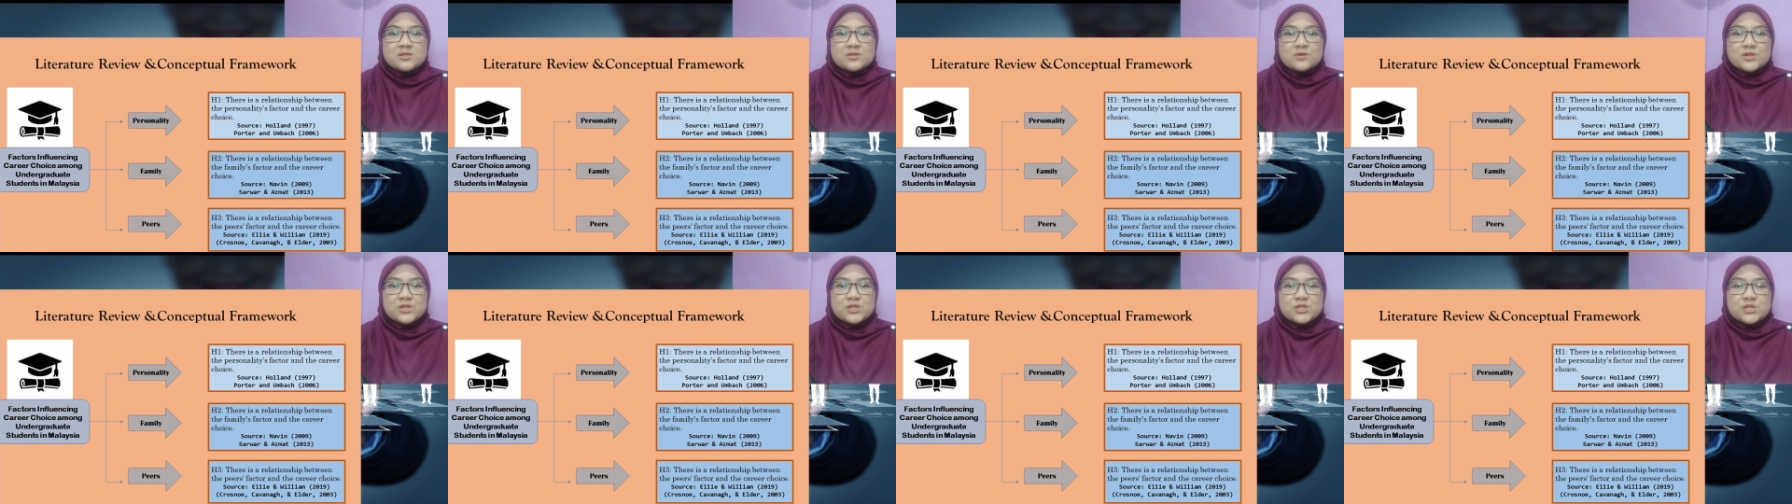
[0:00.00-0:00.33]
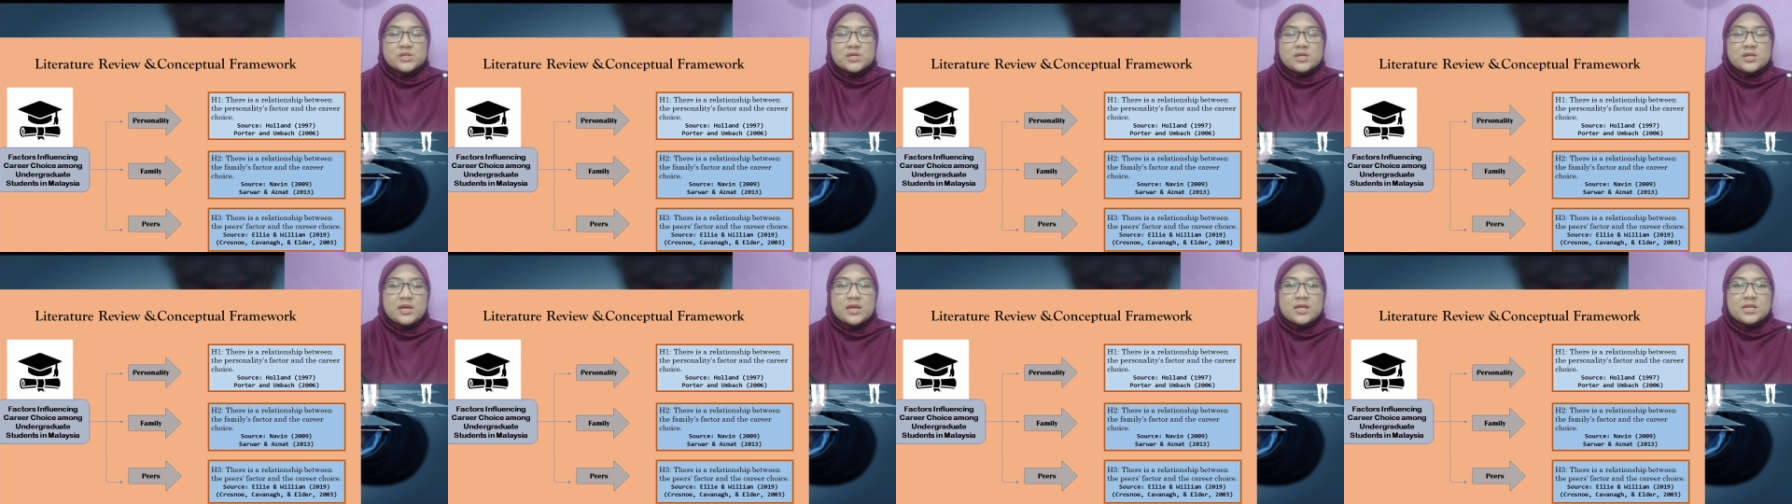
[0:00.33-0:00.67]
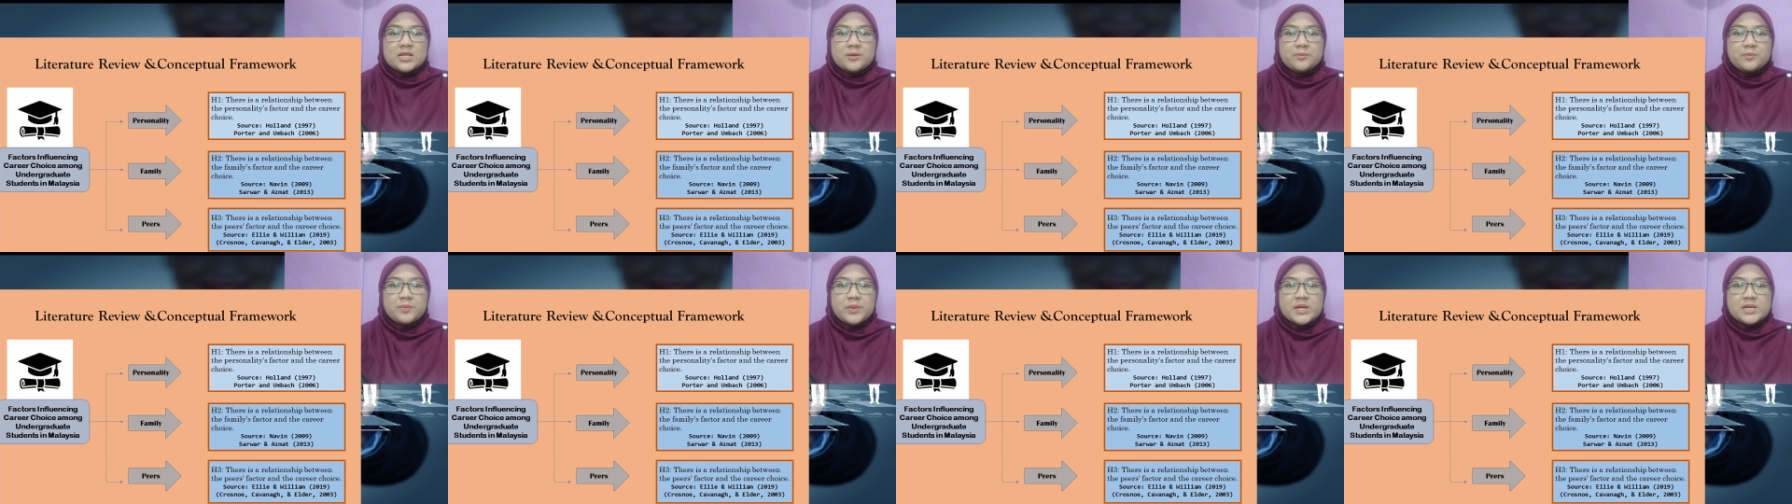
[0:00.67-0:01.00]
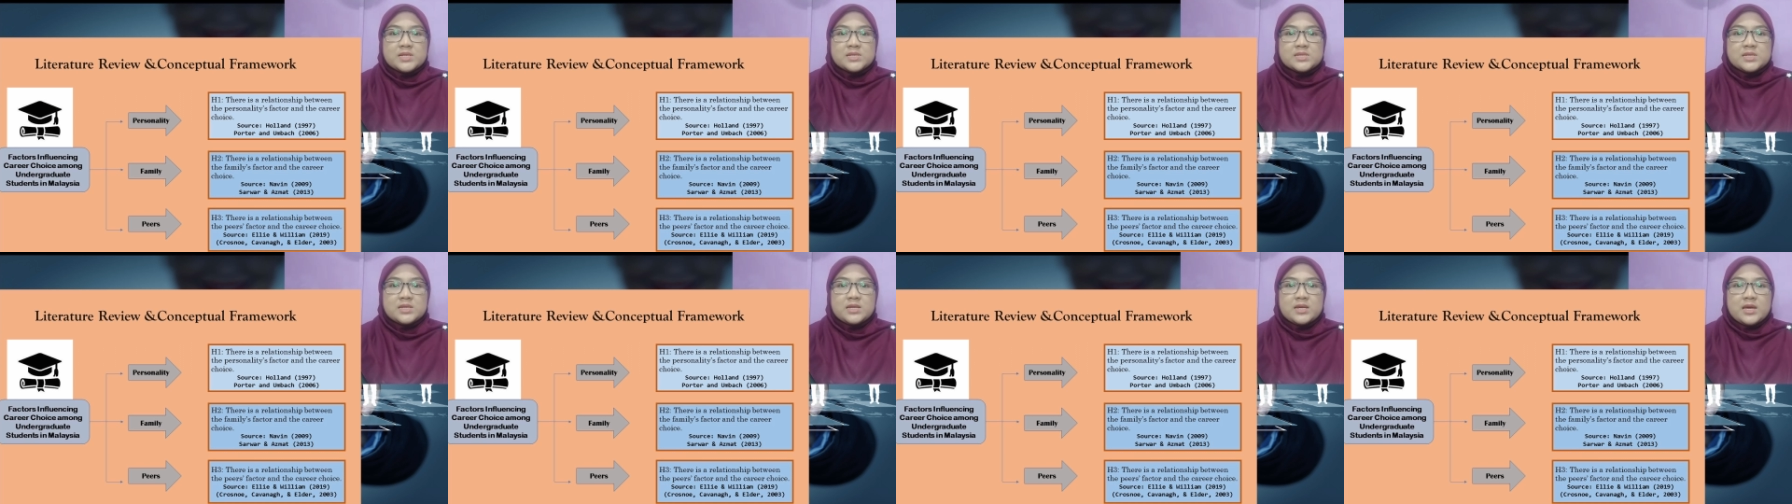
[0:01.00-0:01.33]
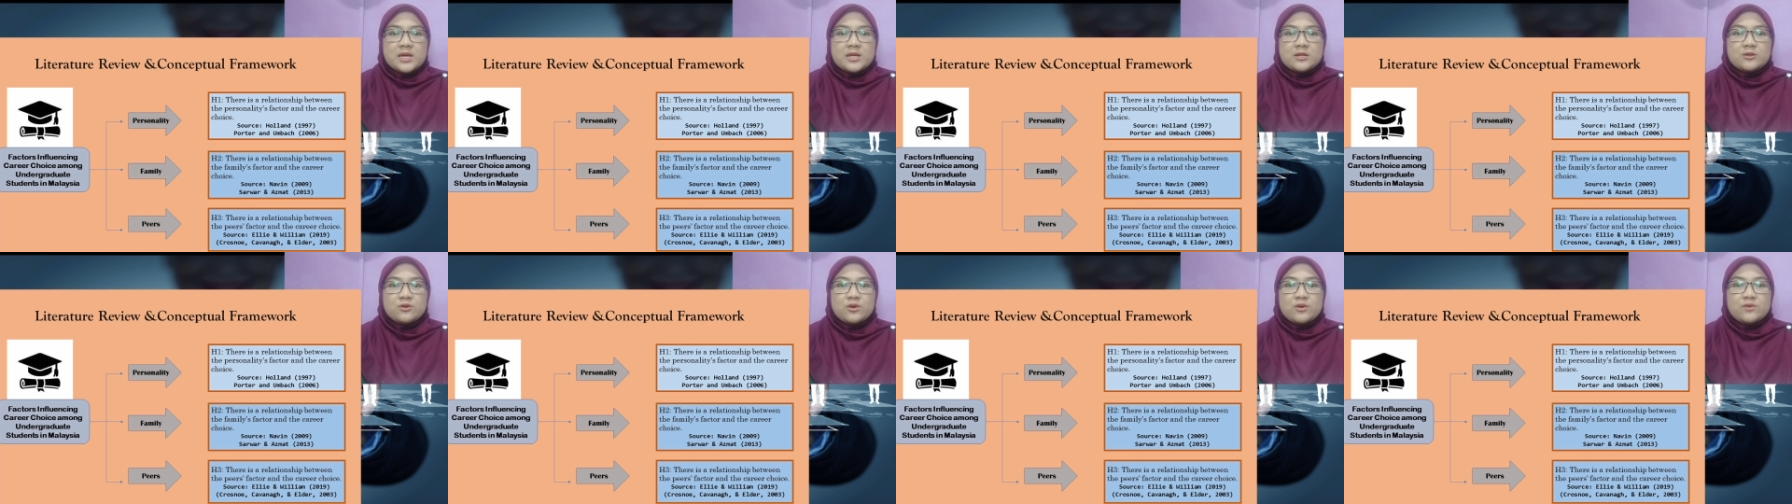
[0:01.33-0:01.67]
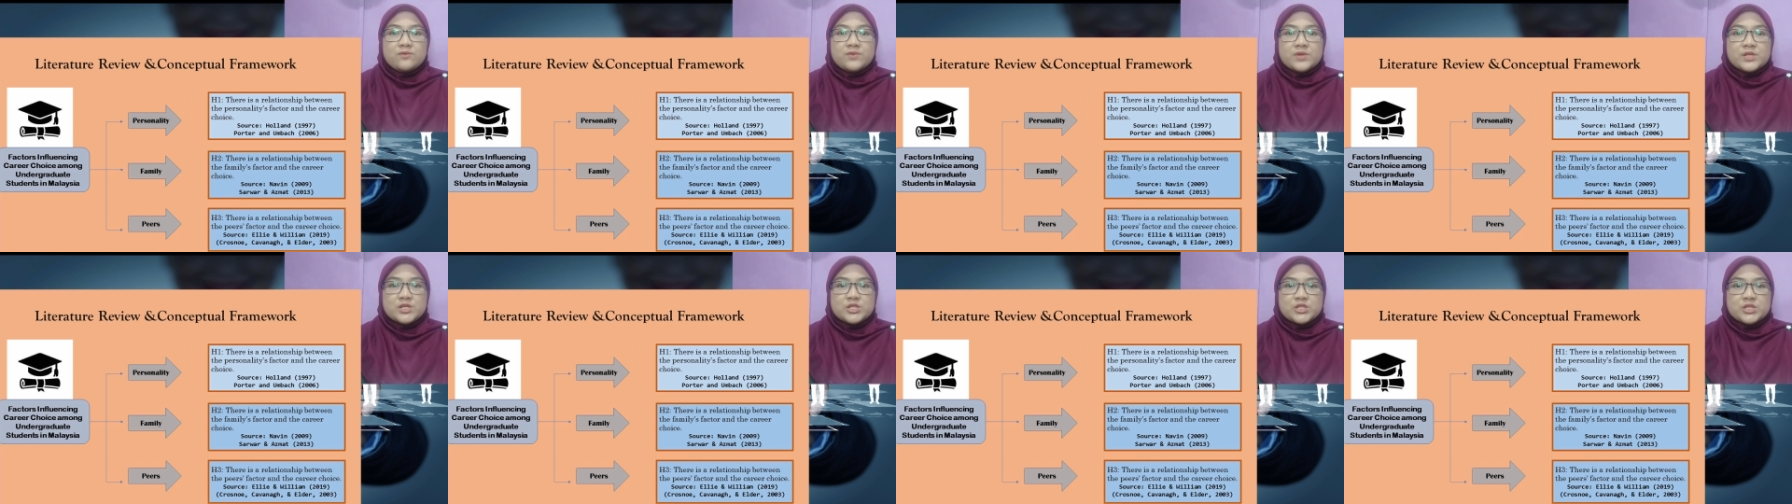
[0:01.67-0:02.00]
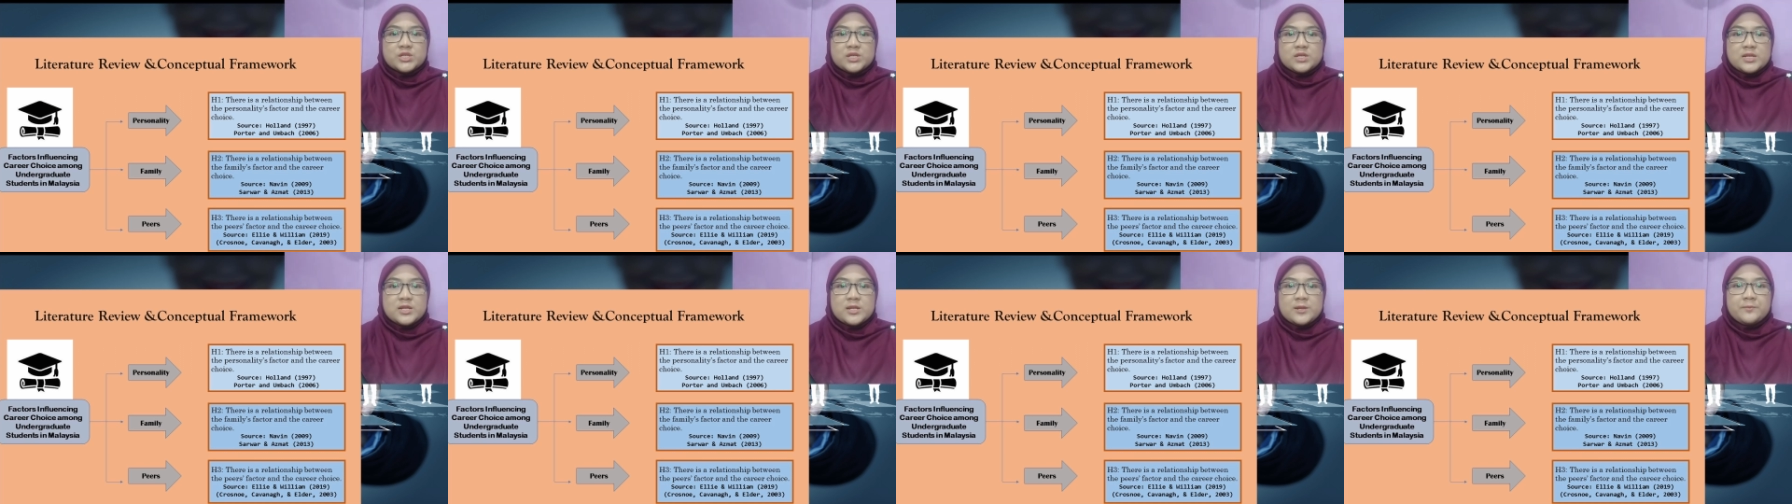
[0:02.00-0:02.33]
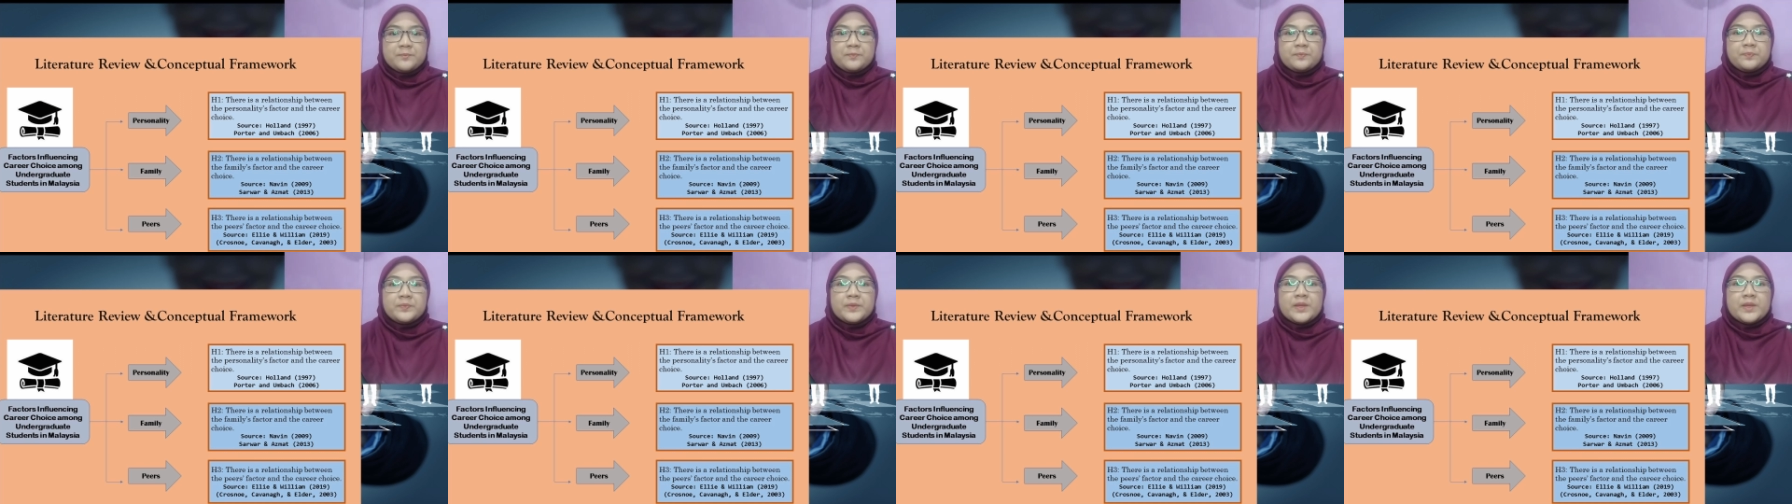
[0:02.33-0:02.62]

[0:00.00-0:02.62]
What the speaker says: social, enterprising, and conversational.